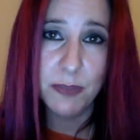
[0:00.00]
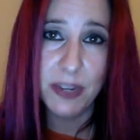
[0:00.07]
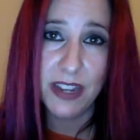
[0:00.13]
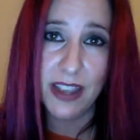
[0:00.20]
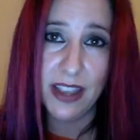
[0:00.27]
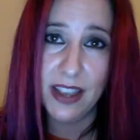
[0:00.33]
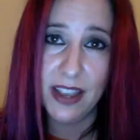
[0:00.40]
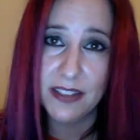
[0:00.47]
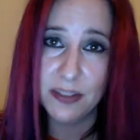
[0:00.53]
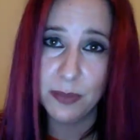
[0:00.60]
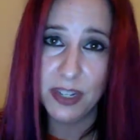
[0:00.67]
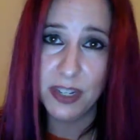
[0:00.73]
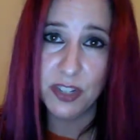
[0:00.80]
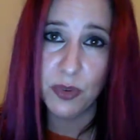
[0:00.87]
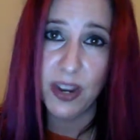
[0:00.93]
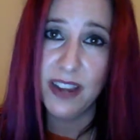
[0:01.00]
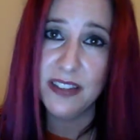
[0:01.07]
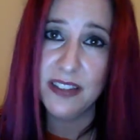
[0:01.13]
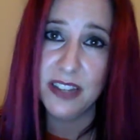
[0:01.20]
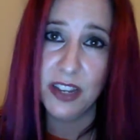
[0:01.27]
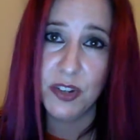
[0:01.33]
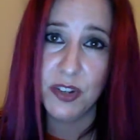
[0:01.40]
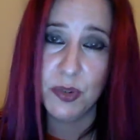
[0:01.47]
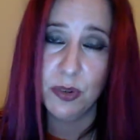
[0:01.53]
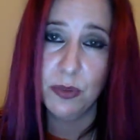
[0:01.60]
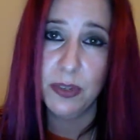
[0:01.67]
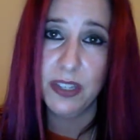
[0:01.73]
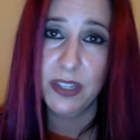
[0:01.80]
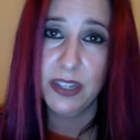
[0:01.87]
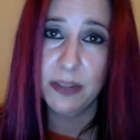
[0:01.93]
but it dries down to a
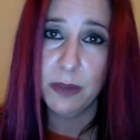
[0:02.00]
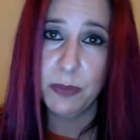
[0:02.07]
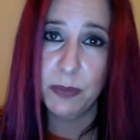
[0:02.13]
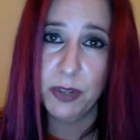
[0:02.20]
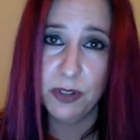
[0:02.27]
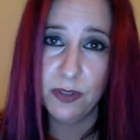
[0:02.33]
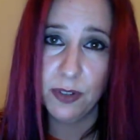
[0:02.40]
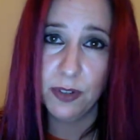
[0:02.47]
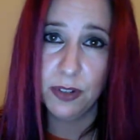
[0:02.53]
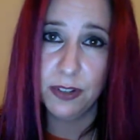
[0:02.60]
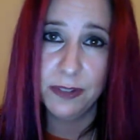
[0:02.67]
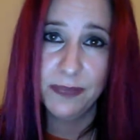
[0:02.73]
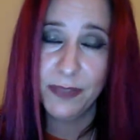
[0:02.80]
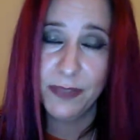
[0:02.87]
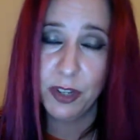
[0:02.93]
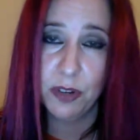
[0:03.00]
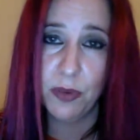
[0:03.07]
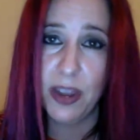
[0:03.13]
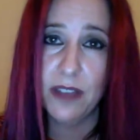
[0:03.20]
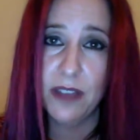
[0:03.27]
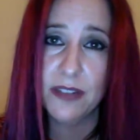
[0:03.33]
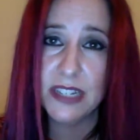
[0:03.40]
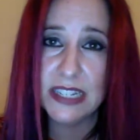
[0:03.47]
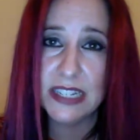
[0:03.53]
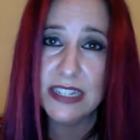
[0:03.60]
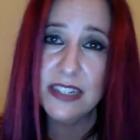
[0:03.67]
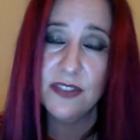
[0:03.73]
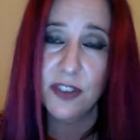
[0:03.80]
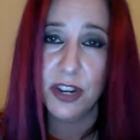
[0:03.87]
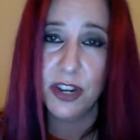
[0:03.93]
really beautiful
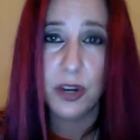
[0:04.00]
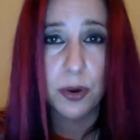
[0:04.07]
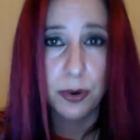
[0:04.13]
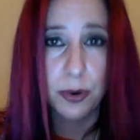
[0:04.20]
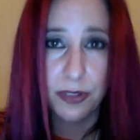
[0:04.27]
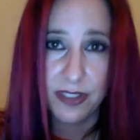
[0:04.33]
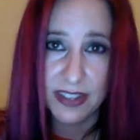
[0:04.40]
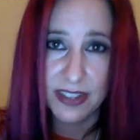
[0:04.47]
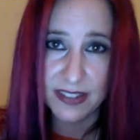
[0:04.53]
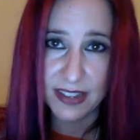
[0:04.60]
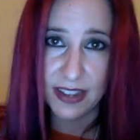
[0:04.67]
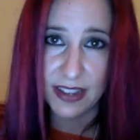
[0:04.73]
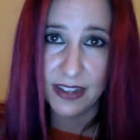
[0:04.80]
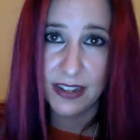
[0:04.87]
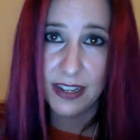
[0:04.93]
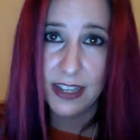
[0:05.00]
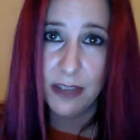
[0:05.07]
grounded, very earthy scent.